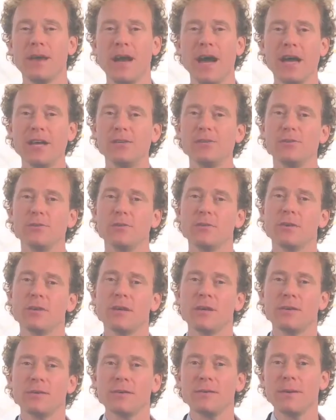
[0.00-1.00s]
and you'd
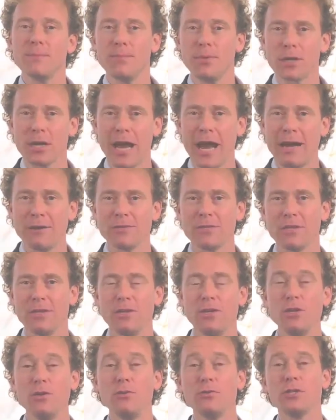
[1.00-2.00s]
put out a
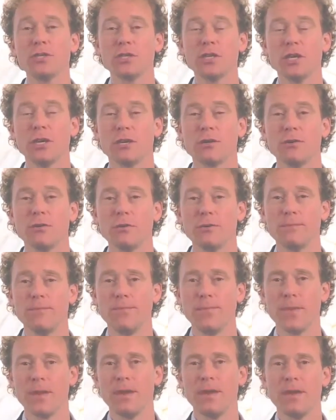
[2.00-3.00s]
new circle
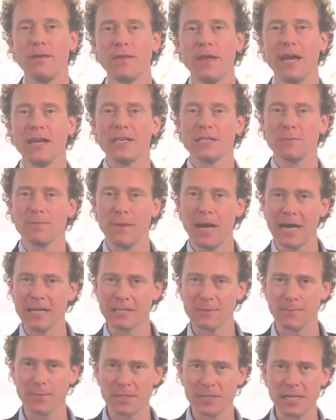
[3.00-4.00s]
that
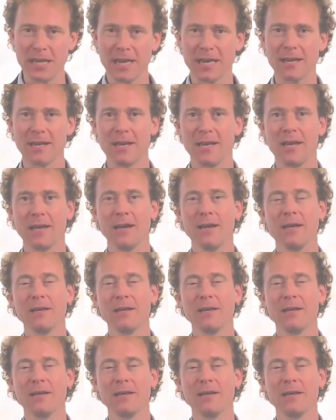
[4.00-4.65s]
has a particular